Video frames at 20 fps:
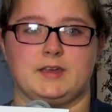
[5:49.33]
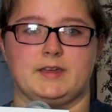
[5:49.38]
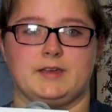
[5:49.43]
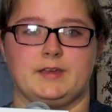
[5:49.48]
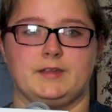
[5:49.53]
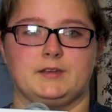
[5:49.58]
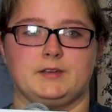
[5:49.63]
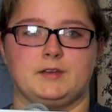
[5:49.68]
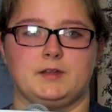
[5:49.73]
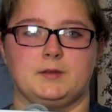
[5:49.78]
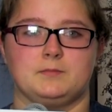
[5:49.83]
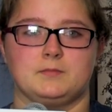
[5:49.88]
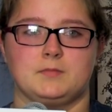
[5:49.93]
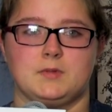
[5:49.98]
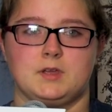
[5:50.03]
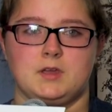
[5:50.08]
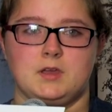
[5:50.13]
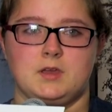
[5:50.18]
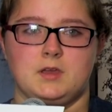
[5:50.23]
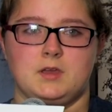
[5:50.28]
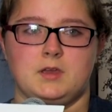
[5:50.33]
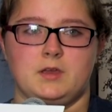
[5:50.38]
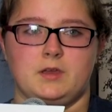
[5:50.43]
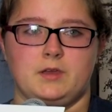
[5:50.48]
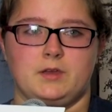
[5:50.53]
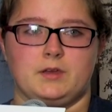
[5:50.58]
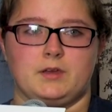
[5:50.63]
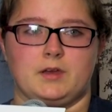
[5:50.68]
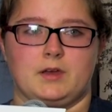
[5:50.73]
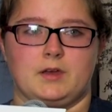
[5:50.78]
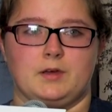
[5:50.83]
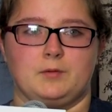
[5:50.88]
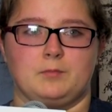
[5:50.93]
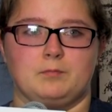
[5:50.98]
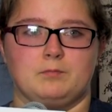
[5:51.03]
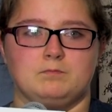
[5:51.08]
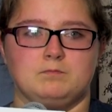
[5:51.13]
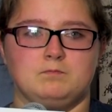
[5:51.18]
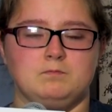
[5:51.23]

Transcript: I ended up um,